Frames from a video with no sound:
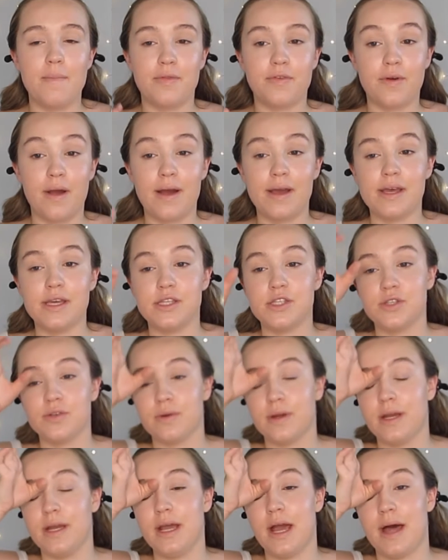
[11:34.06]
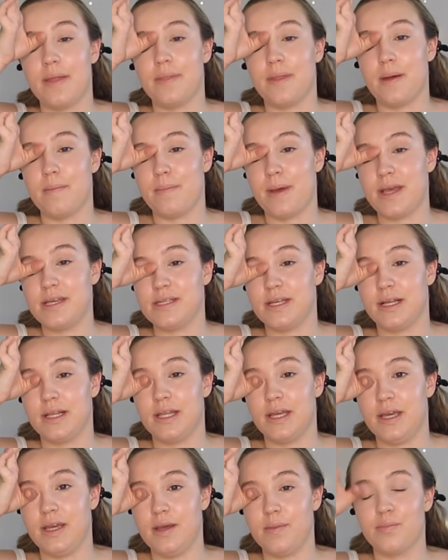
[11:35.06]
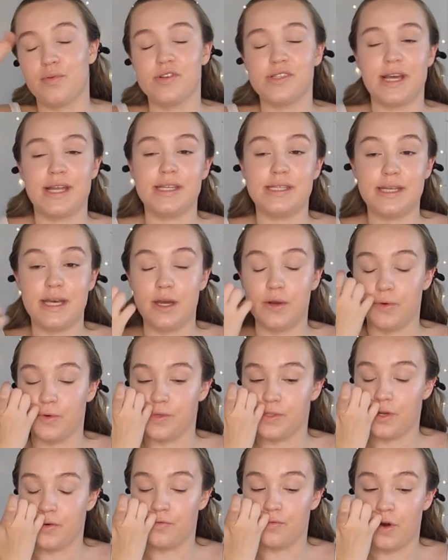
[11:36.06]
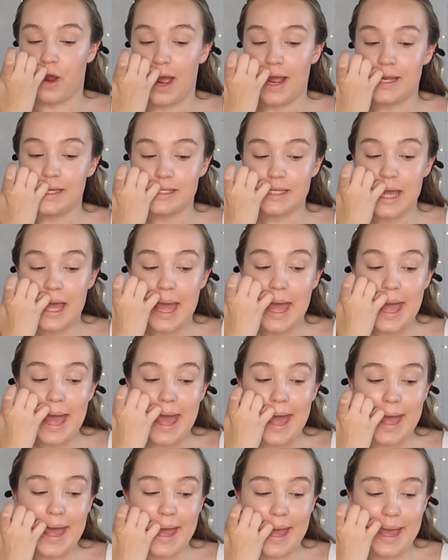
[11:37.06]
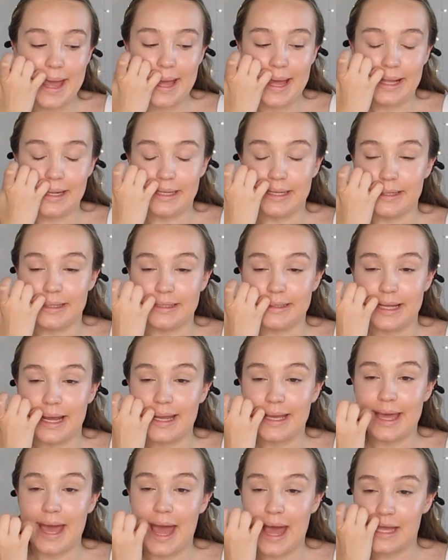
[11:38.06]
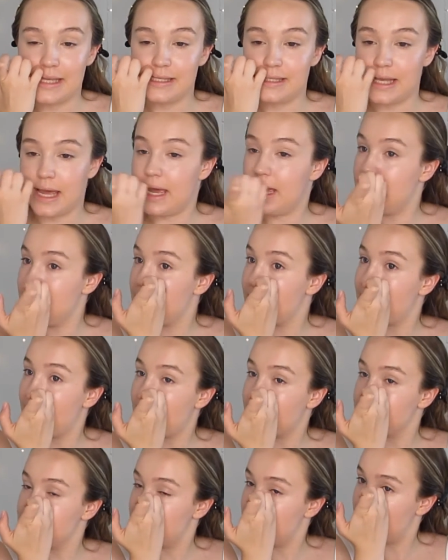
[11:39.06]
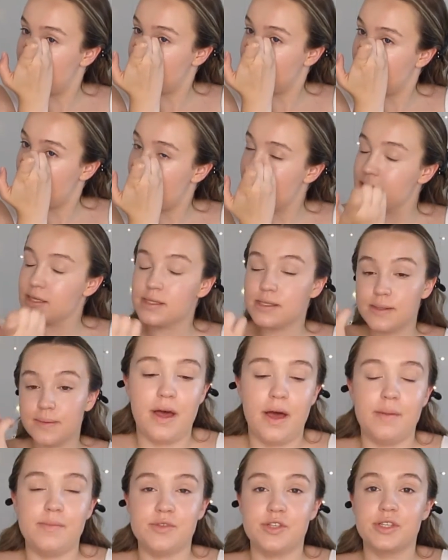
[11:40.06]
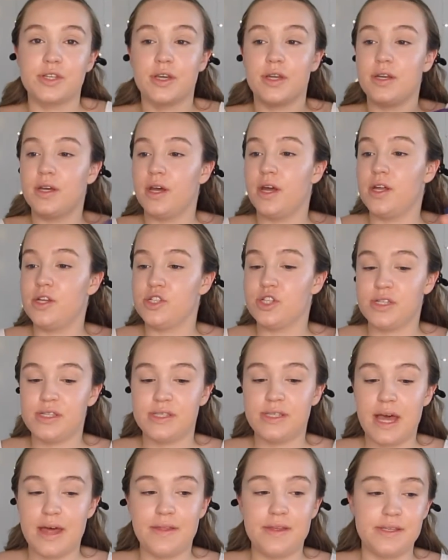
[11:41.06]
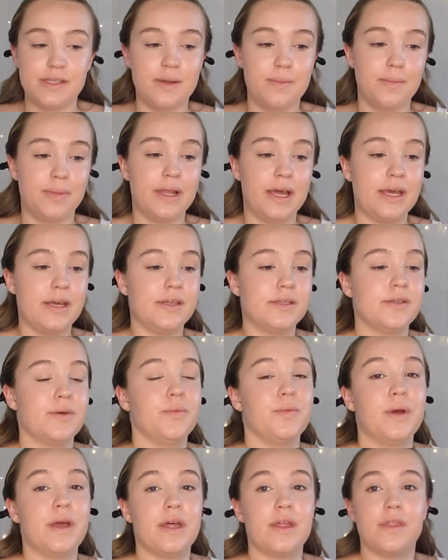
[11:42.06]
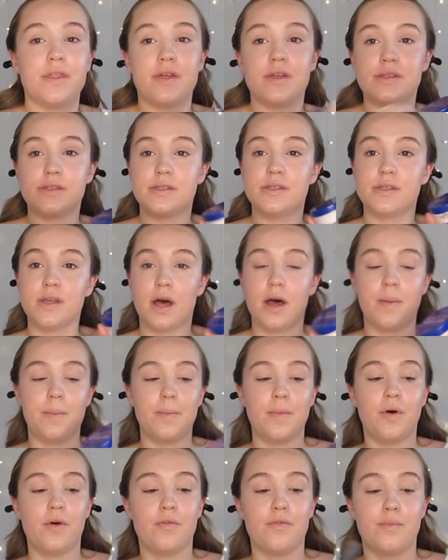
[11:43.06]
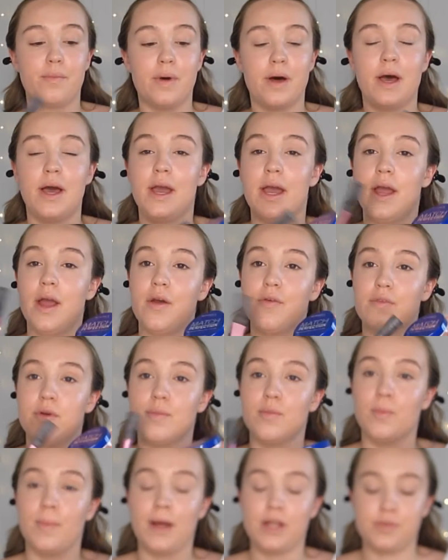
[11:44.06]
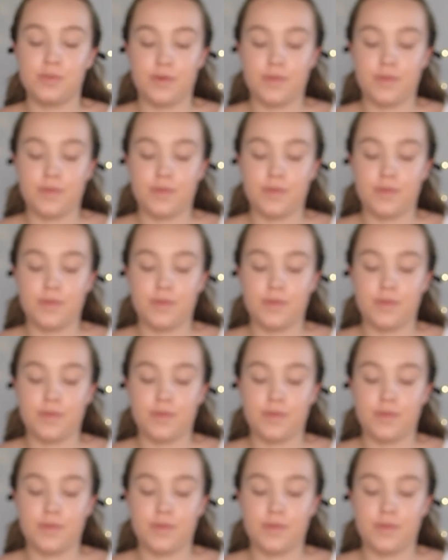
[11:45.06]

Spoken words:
throughout history, and then basically present it and also write a little like essay about it, I guess. I'm just gonna set this in place with some of my Rimmel Match